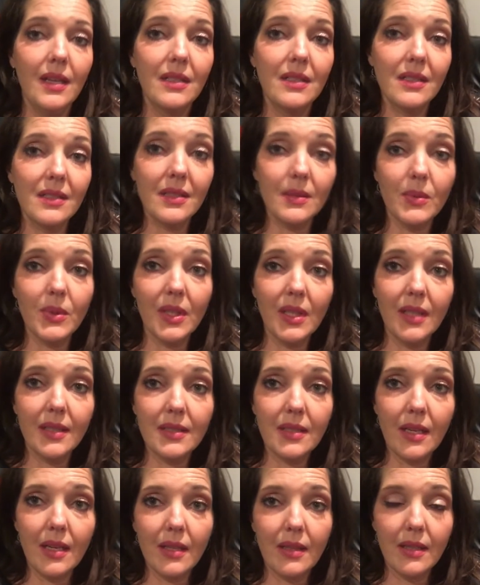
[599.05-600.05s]
just some really
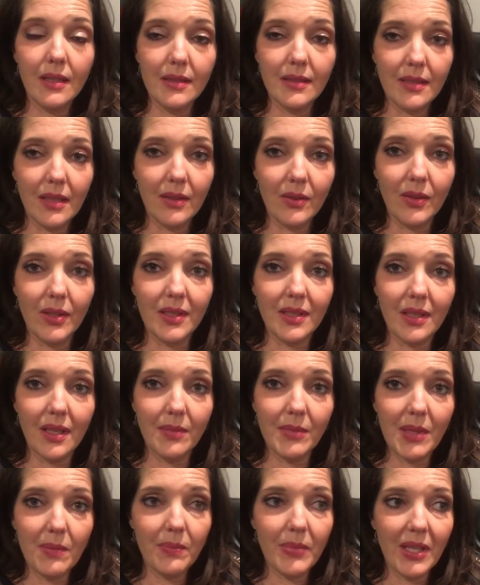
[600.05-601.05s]
exciting things that are going to
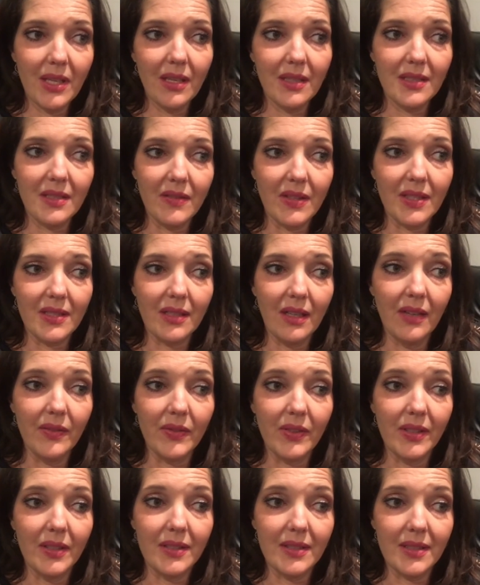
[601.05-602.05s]
come up because of this
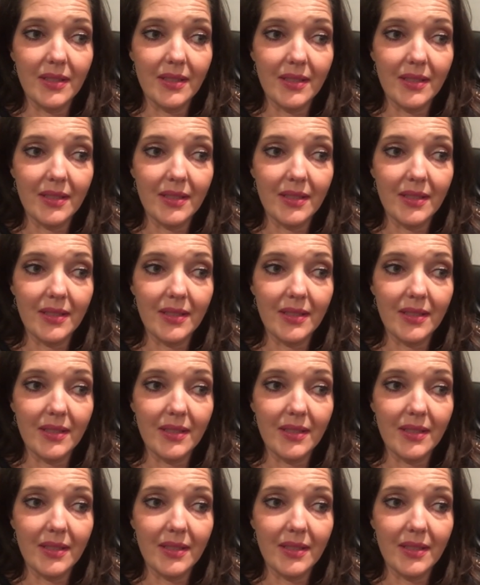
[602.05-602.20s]
conference.